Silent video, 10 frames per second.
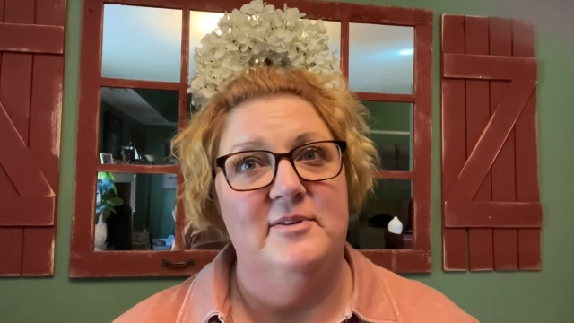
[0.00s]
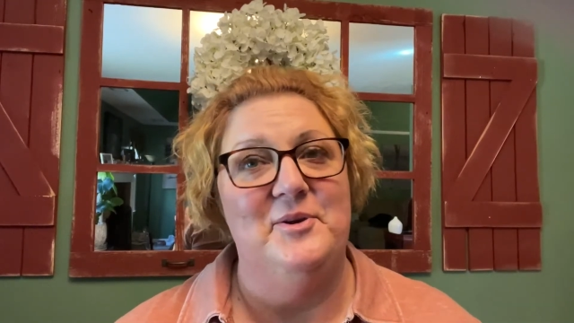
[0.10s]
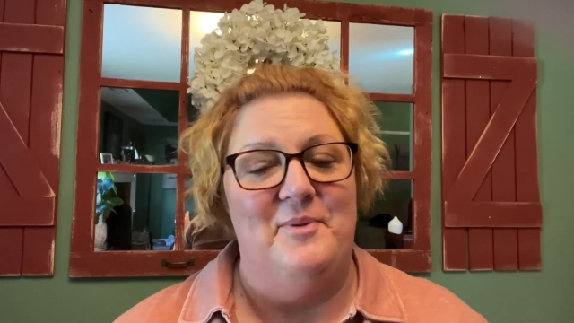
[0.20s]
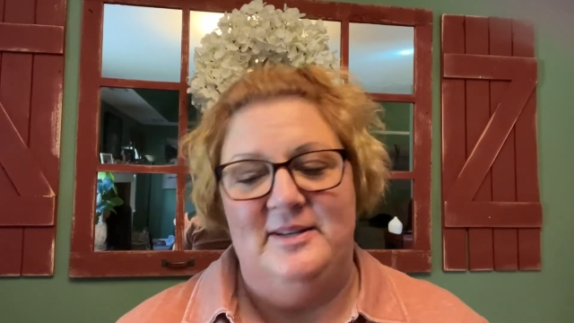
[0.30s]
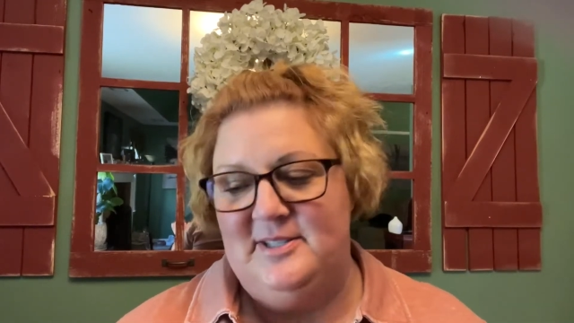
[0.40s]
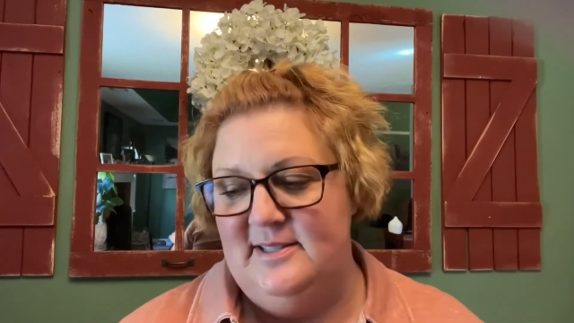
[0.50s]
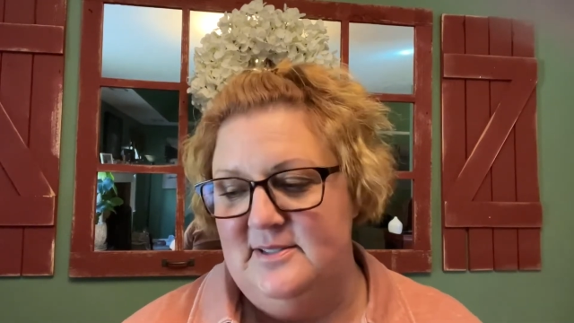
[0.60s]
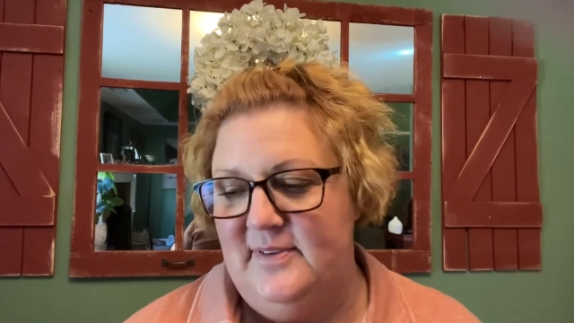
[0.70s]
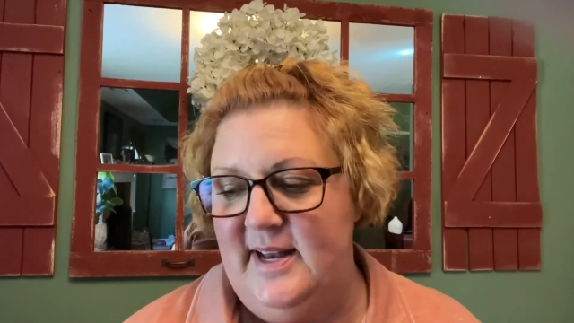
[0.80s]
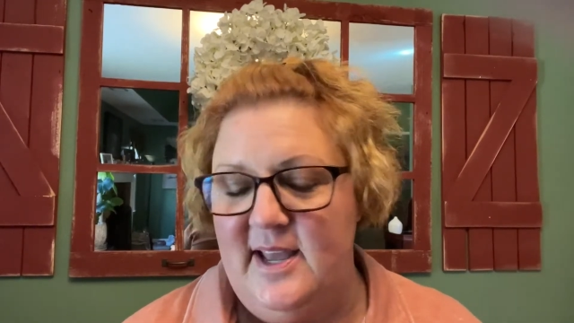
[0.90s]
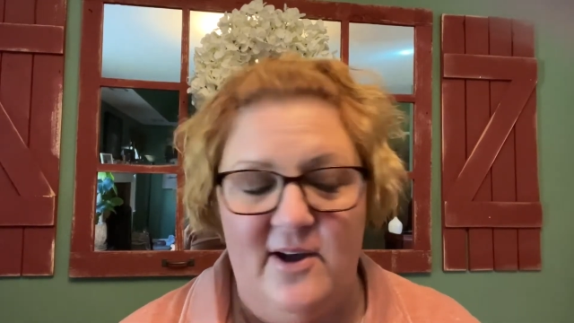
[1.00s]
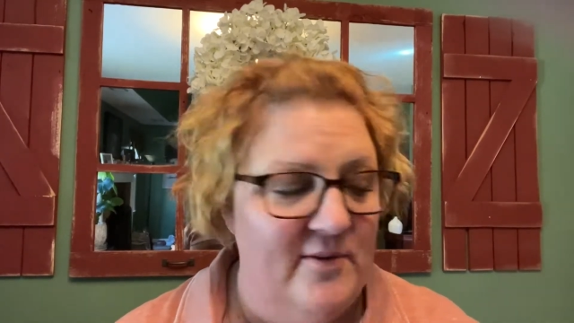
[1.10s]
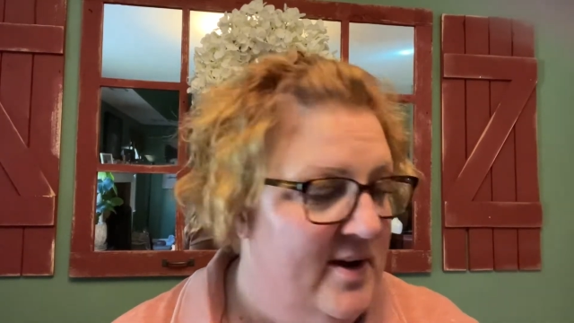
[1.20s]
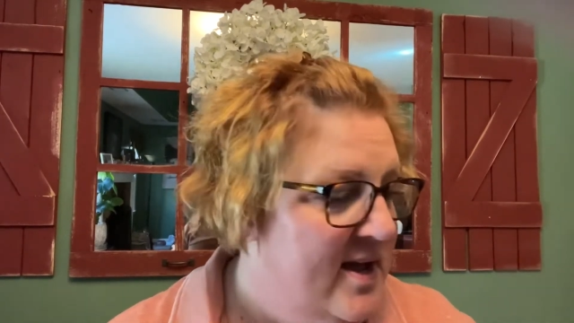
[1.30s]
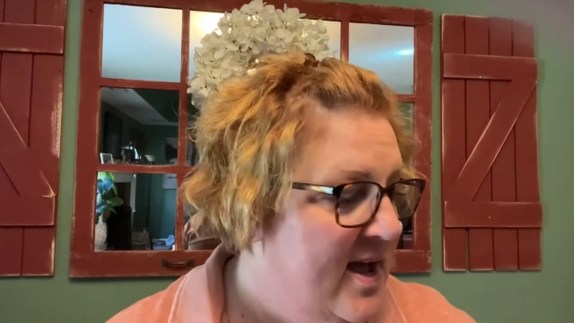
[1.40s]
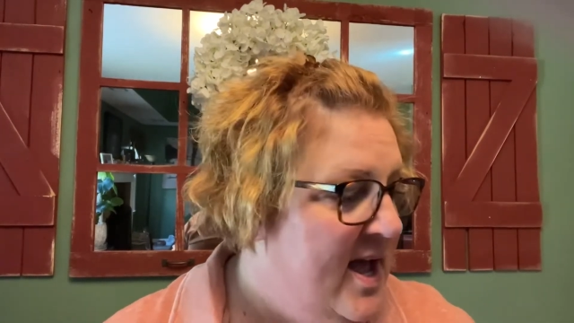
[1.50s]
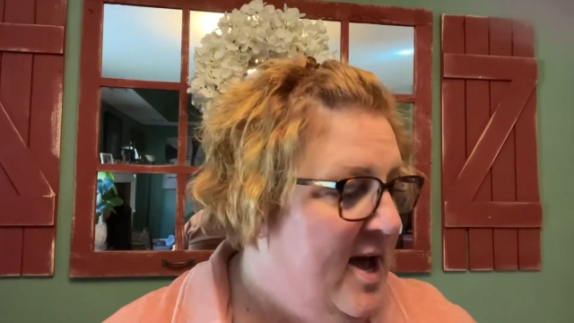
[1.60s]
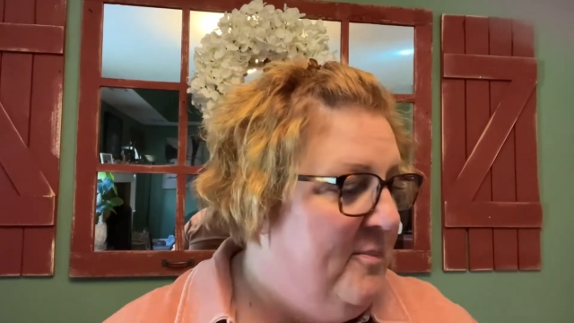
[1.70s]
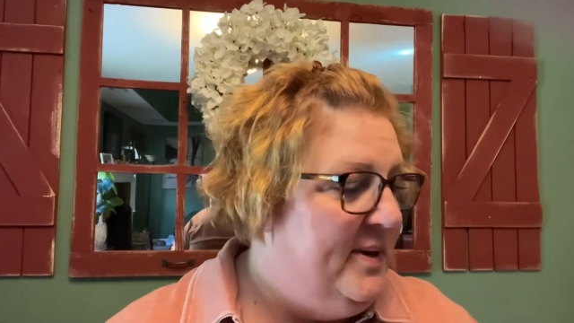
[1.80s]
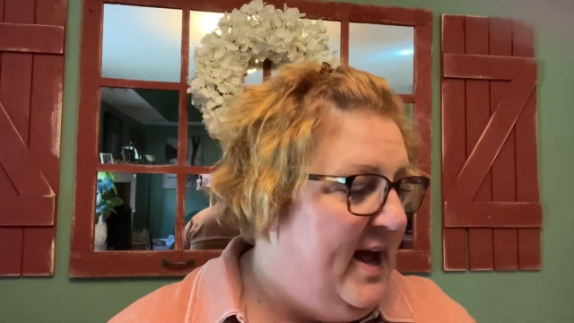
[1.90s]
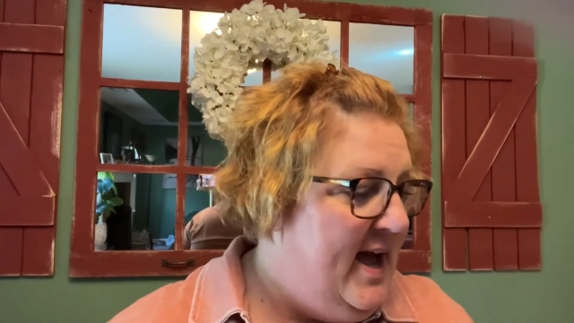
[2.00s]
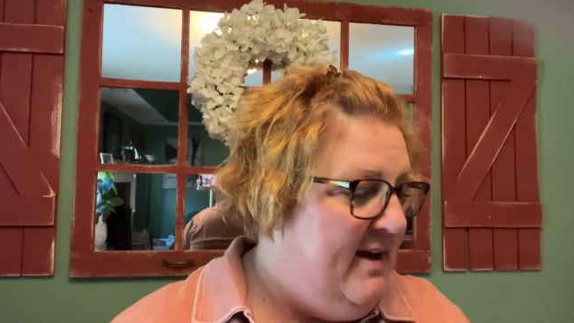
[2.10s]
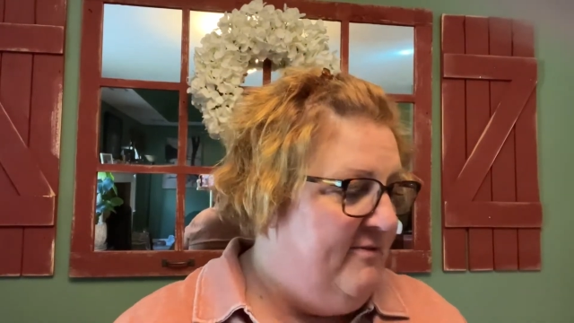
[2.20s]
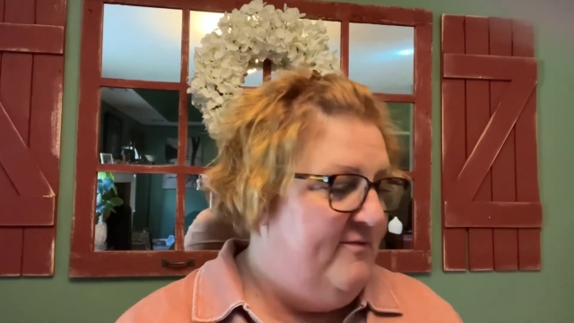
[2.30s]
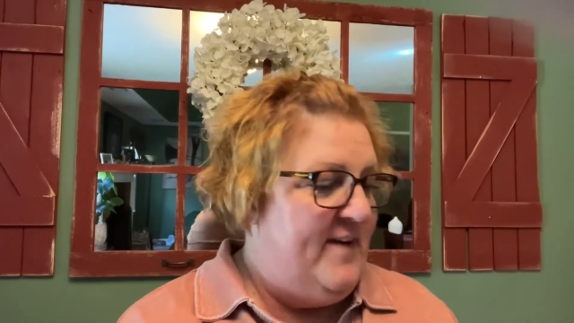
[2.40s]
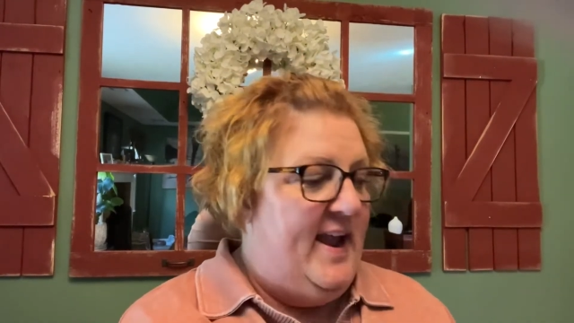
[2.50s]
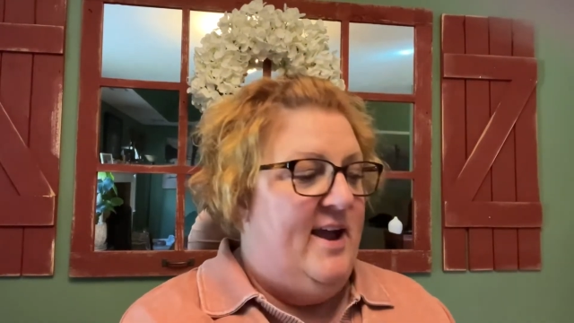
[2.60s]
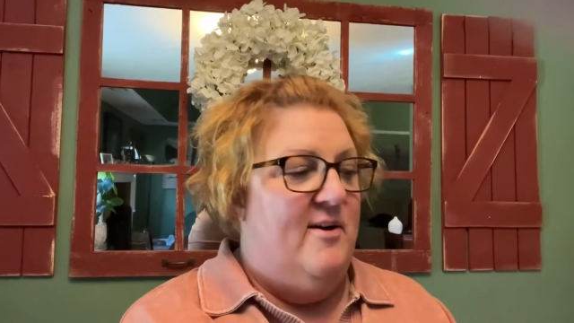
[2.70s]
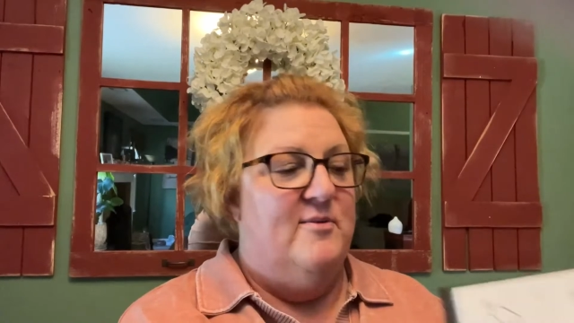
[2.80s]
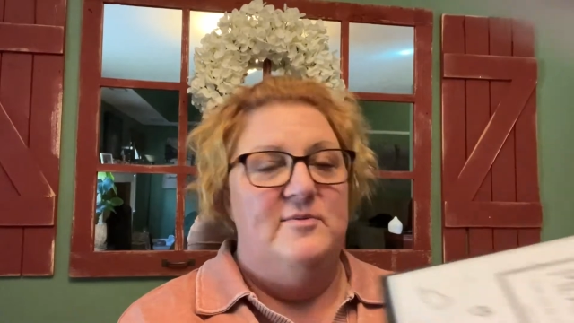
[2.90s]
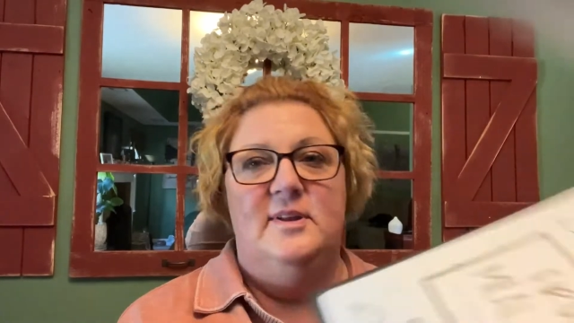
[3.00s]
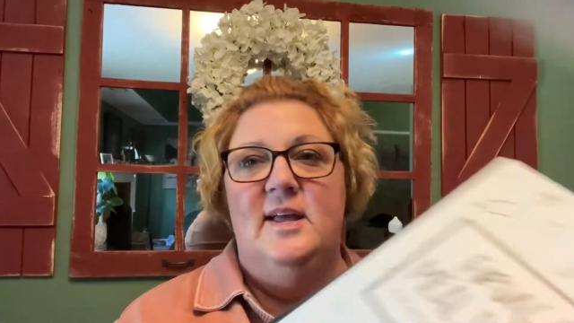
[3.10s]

you're watching this video. But I have found